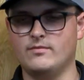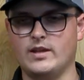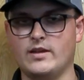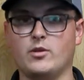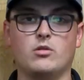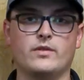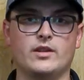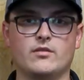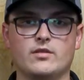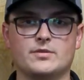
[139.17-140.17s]
I have a whole
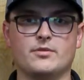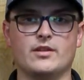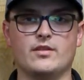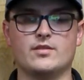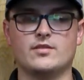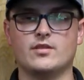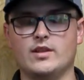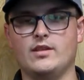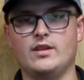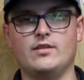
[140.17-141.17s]
video explaining this
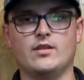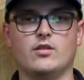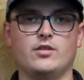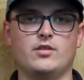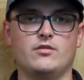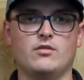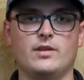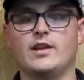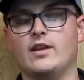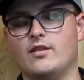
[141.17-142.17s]
in detail on
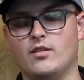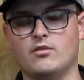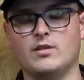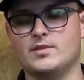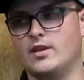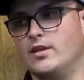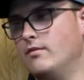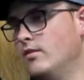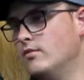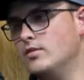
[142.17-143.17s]
YouTube and on the website.
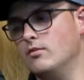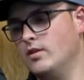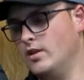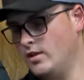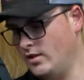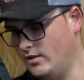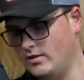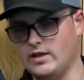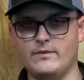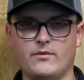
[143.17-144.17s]
So
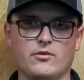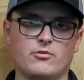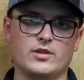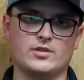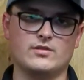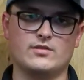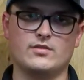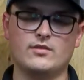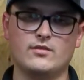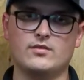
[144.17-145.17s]
any further
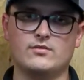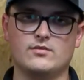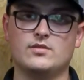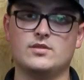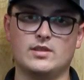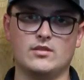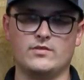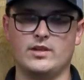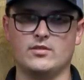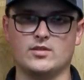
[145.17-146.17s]
questions, see those
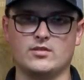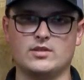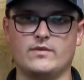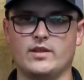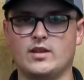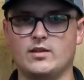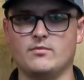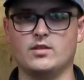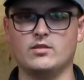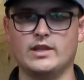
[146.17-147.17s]
videos. I'll see if I can get them
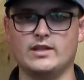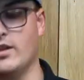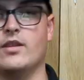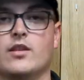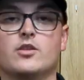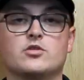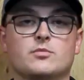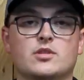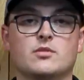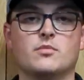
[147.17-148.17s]
linked in the
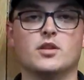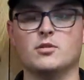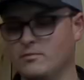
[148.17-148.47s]
description below.